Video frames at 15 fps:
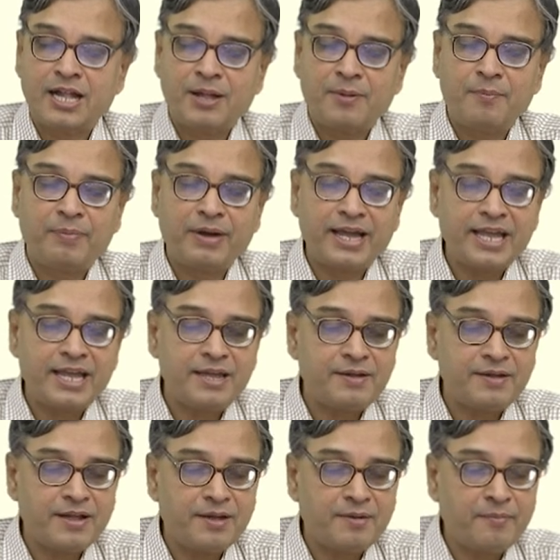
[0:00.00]
by
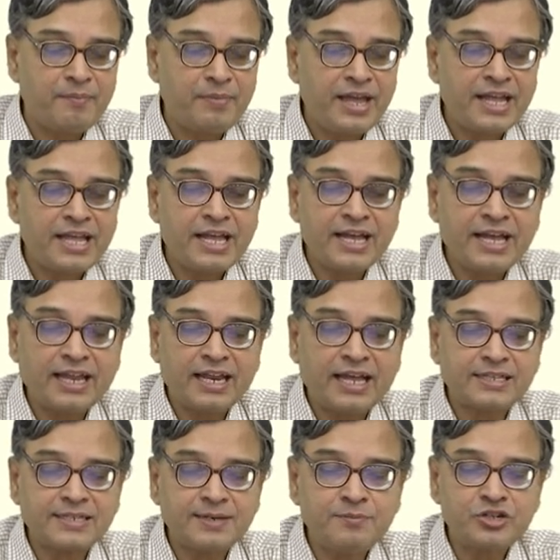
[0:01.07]
making an
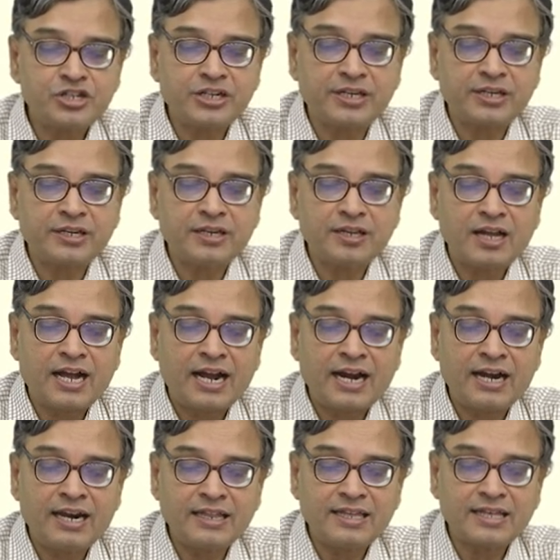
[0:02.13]
assumption
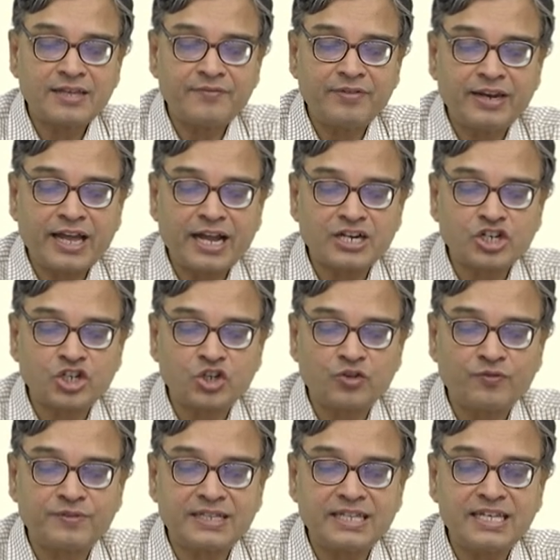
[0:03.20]
under the given action
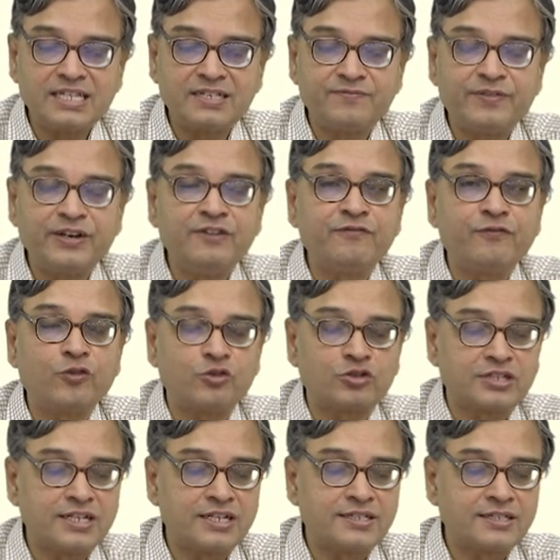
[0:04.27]
of these wind
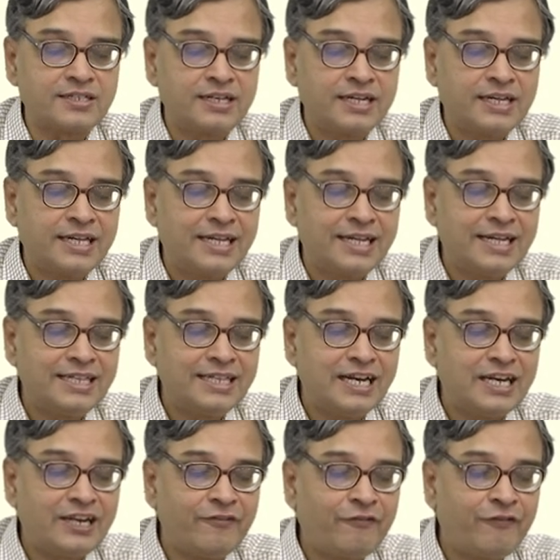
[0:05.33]
forces, the
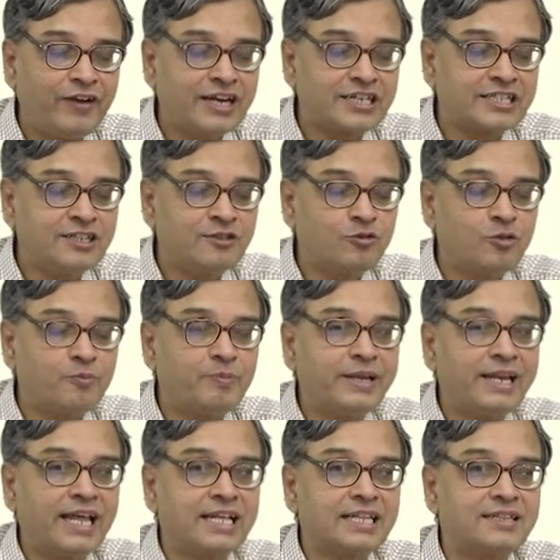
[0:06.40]
deflection could be
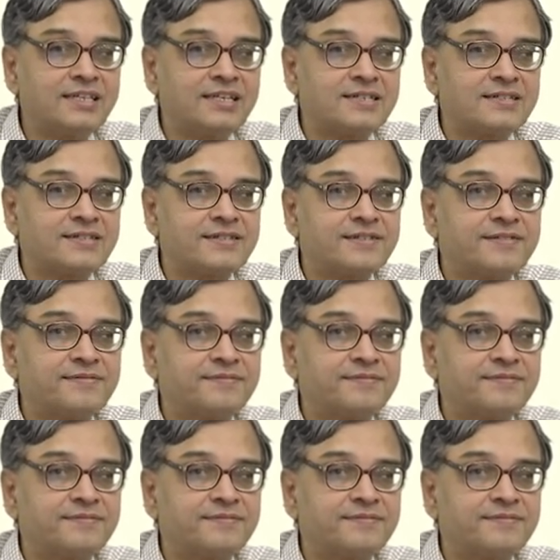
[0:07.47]
like this.